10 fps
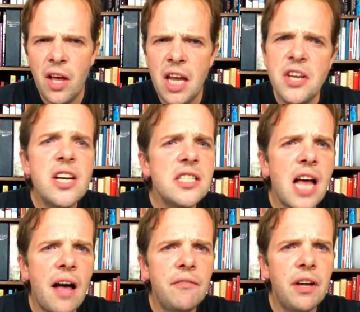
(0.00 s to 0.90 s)
It does
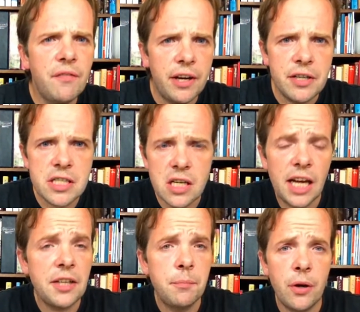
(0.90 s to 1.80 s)
have a very
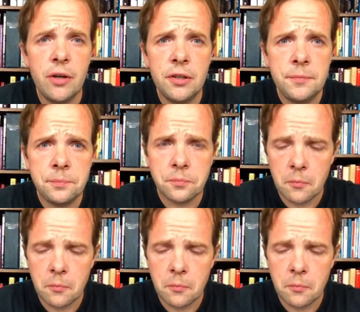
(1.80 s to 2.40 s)
slight burn,